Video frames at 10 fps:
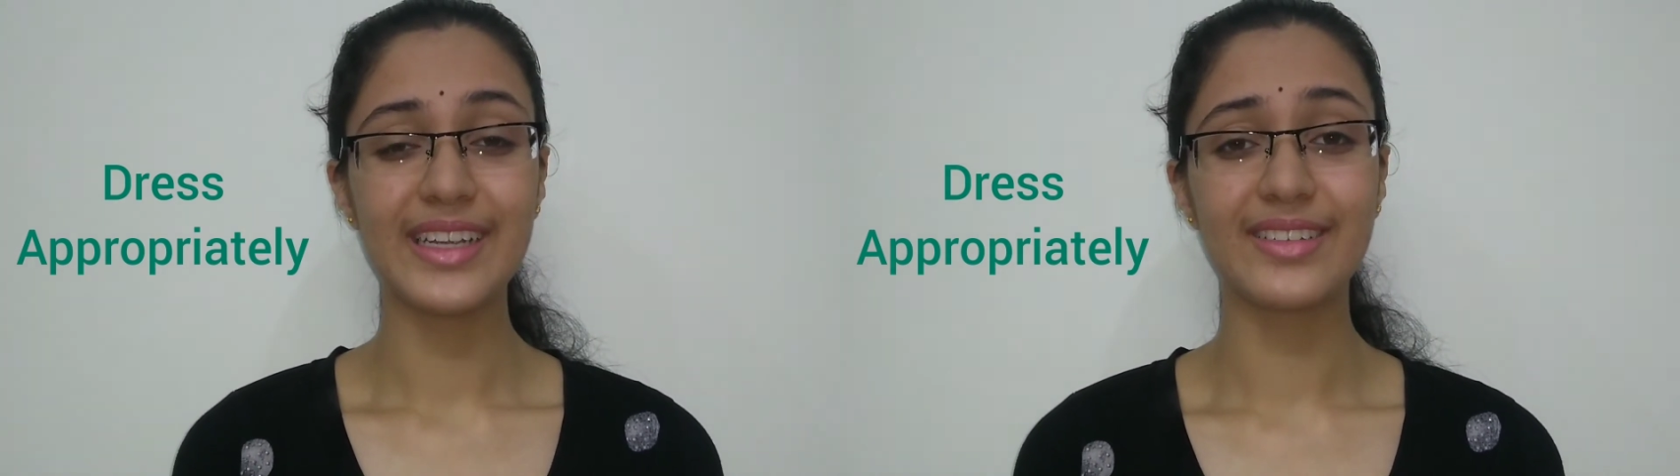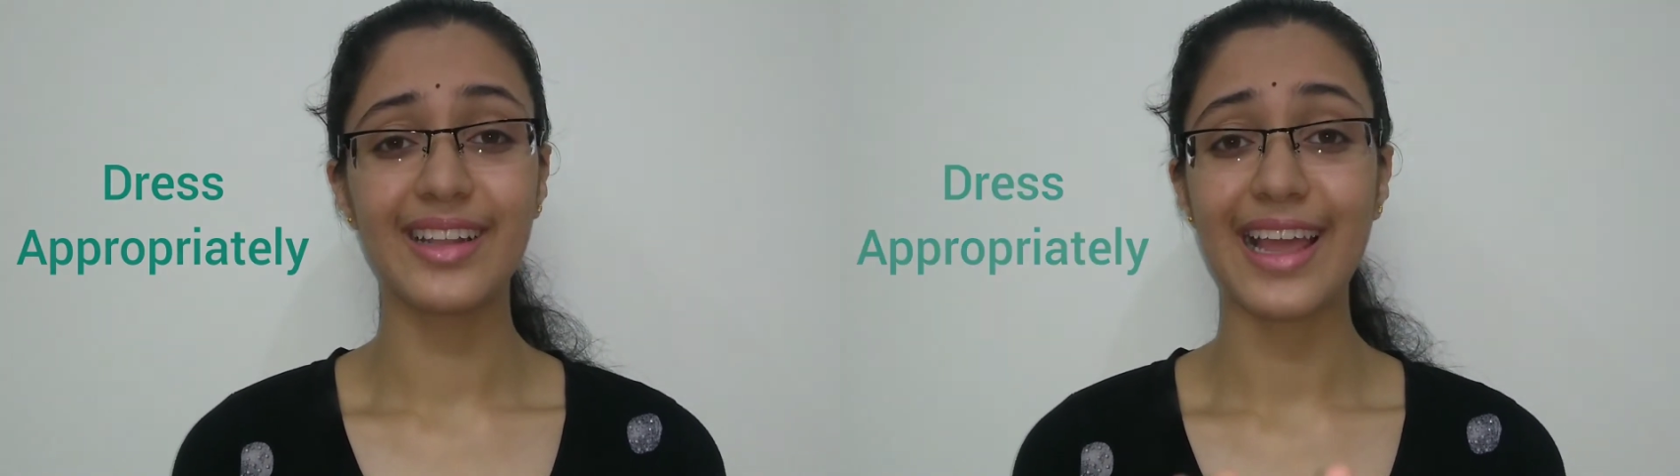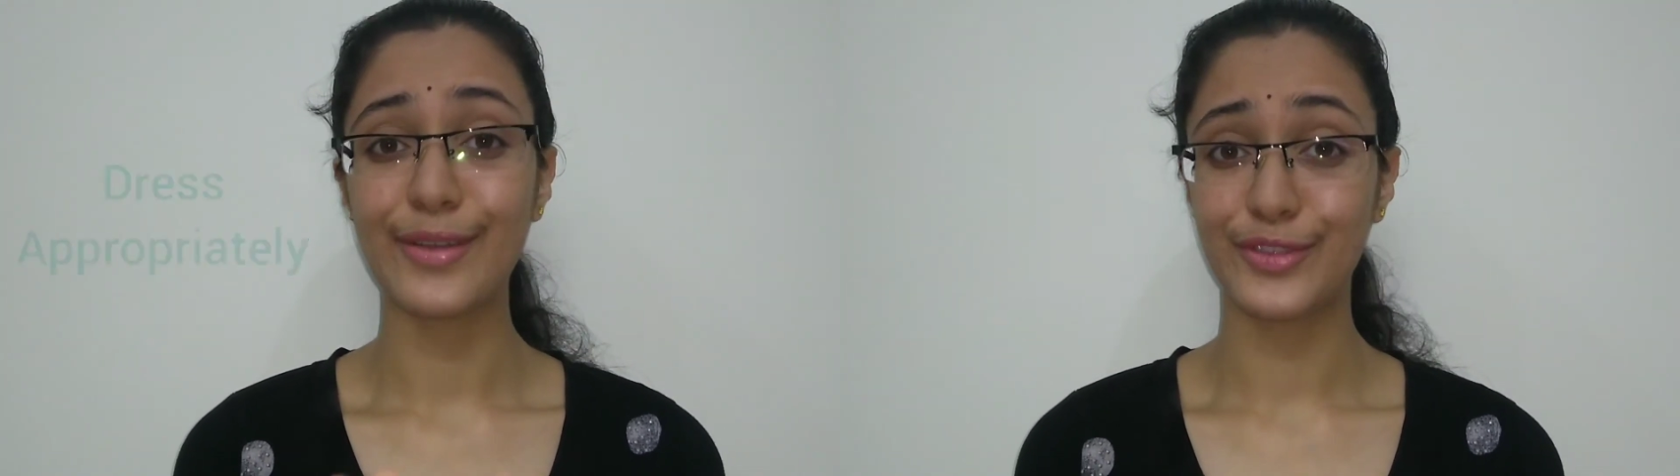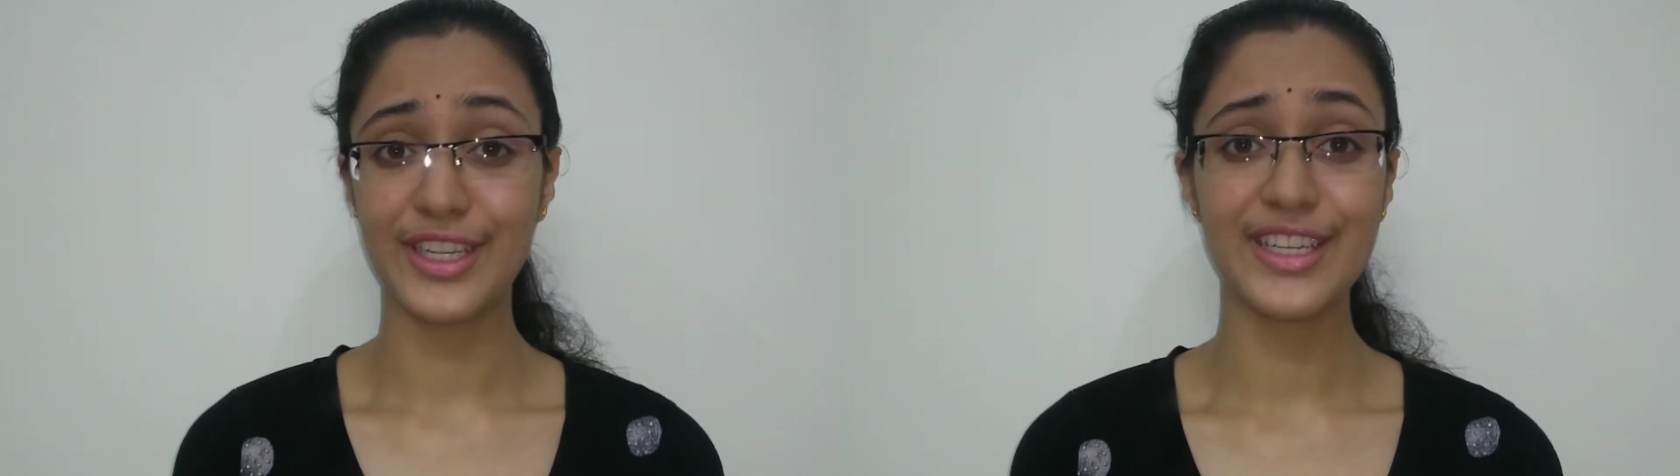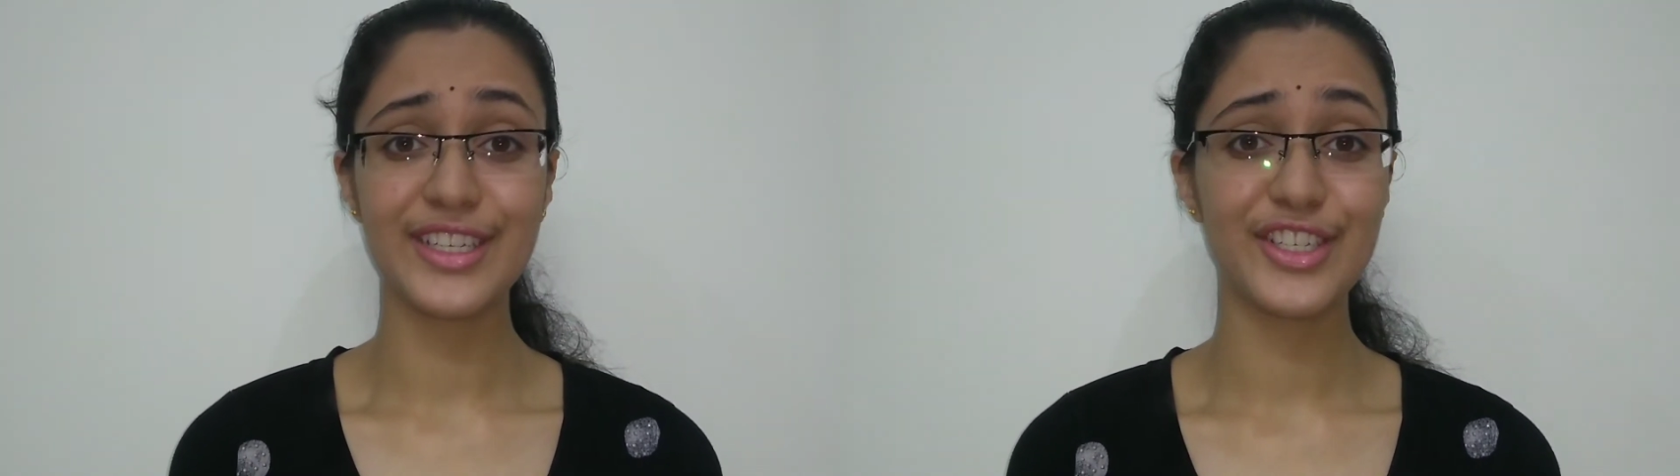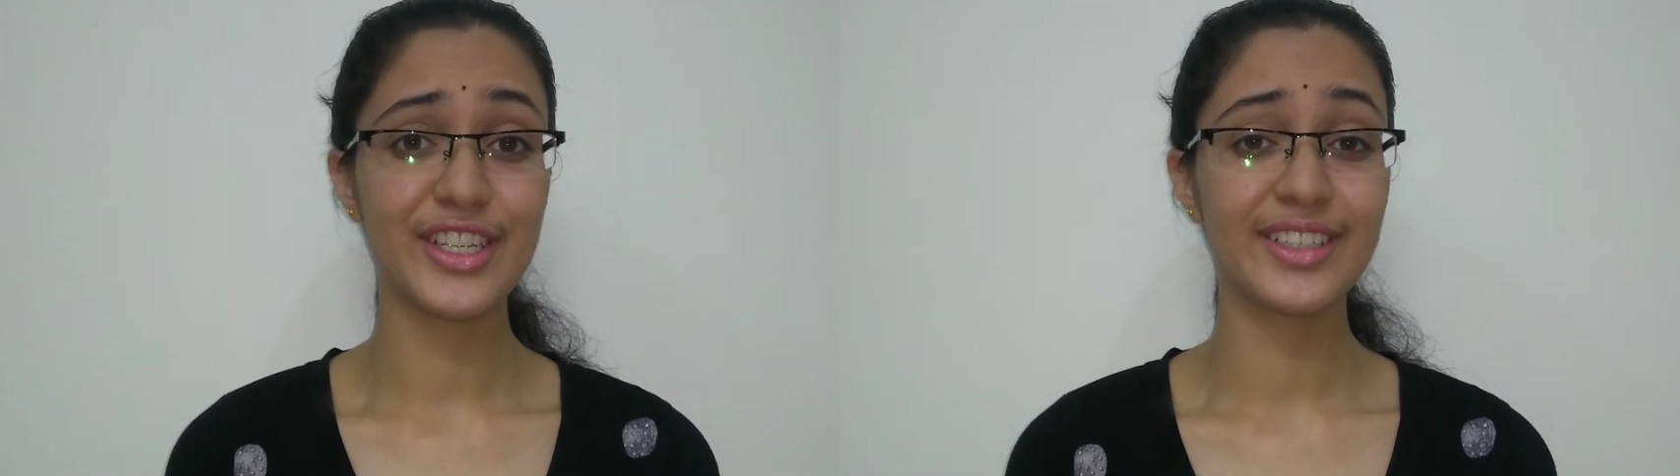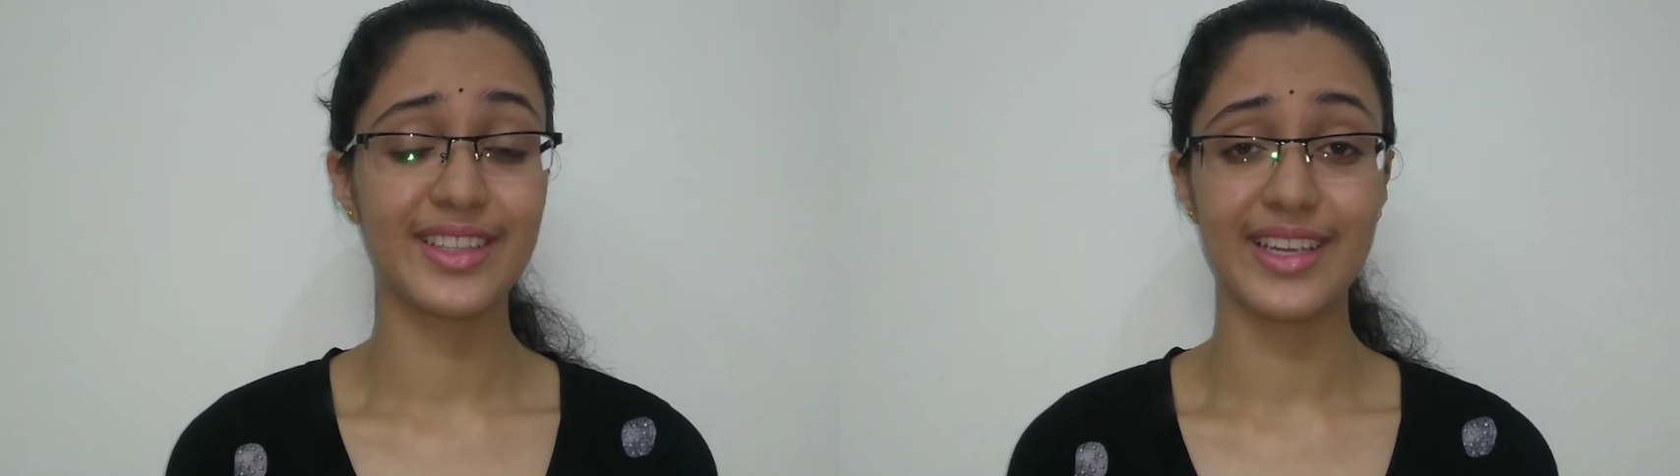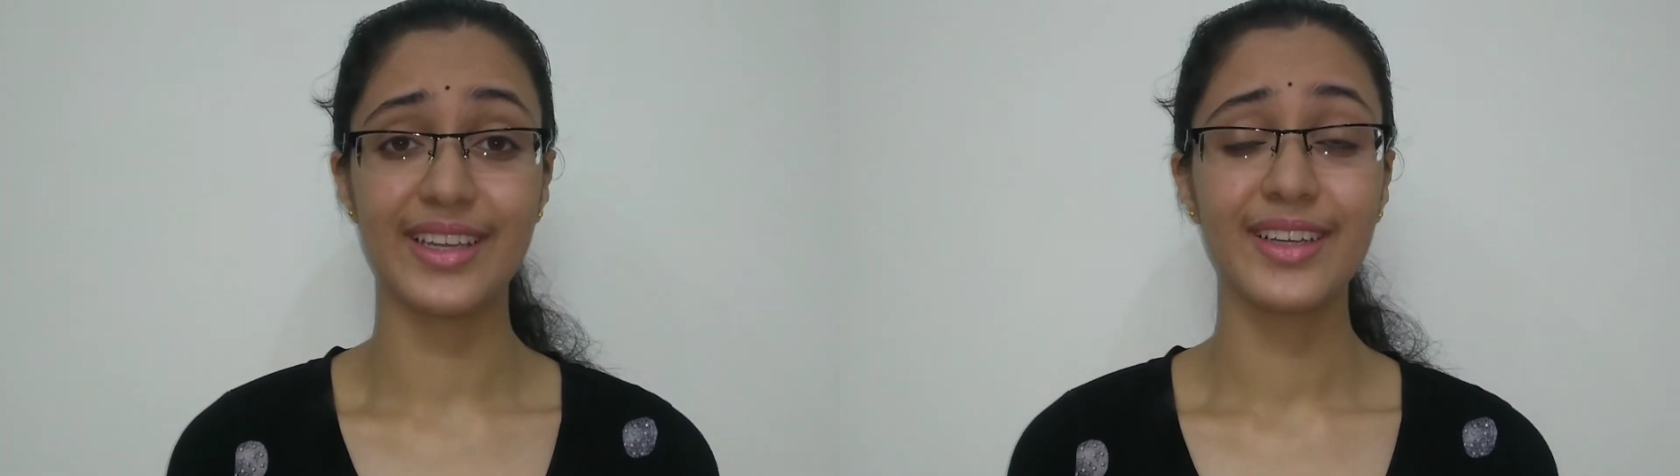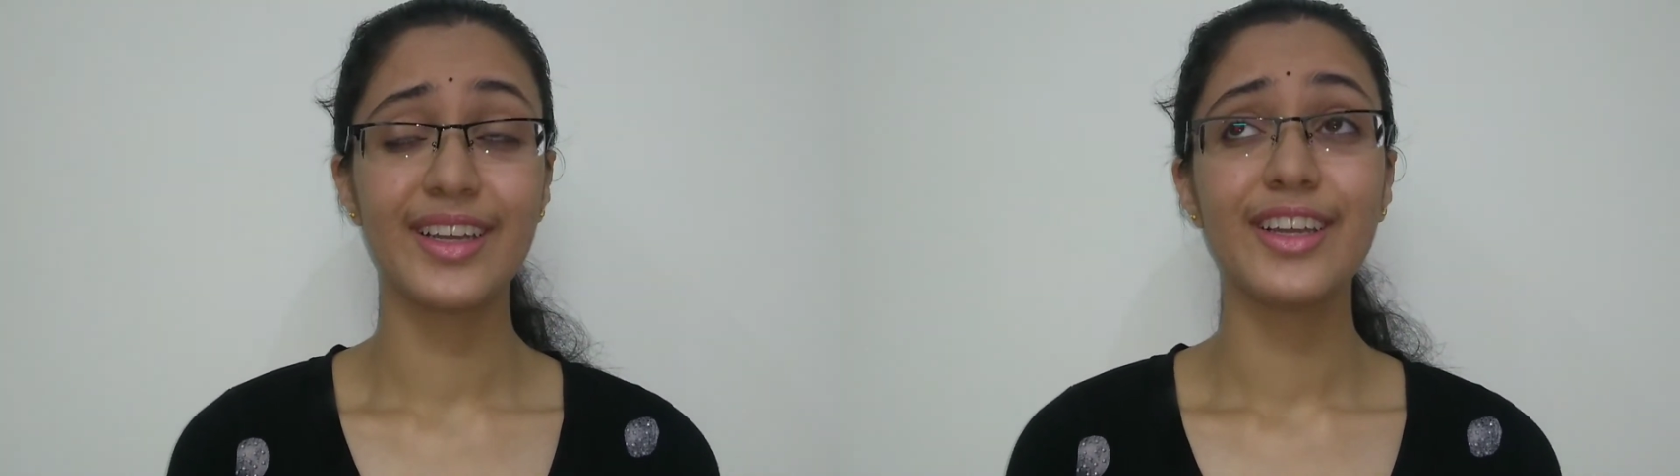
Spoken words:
It's a life-changing thing.